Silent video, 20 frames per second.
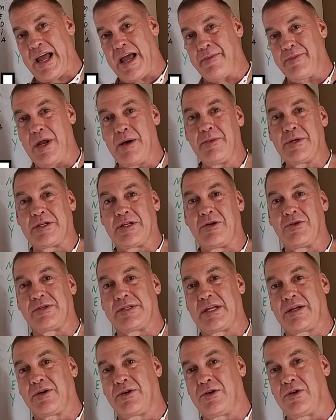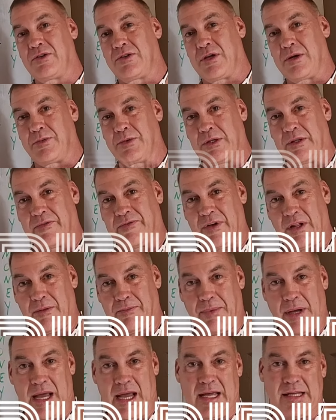I am. Number two single YouTuber in the
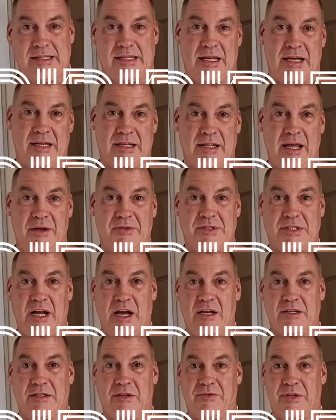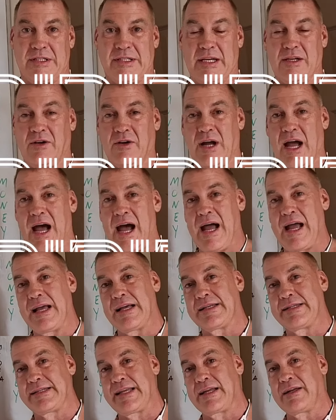Philippines, lifestyles of a single
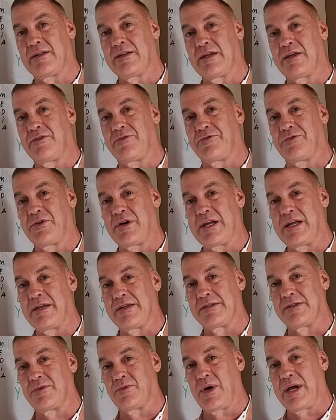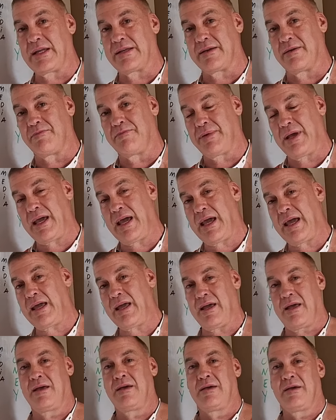guy, single and free is the way to
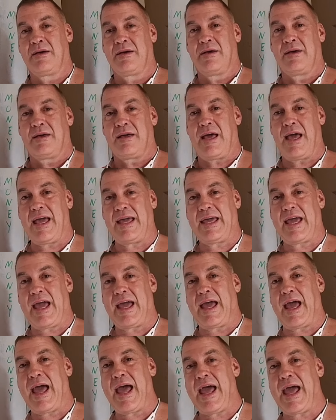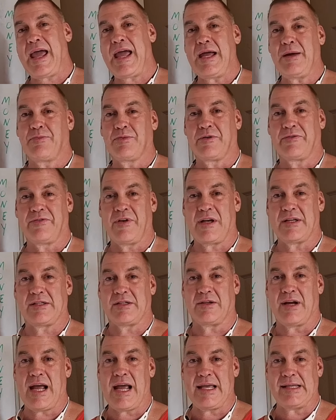be, aka
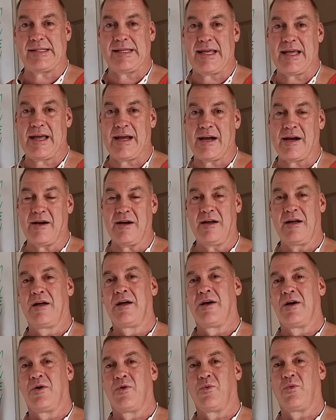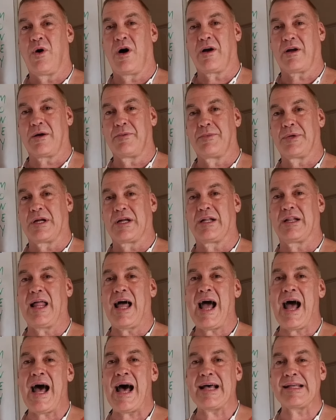Professor Ace here. Welcome to
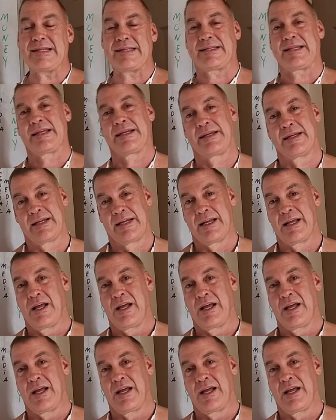class.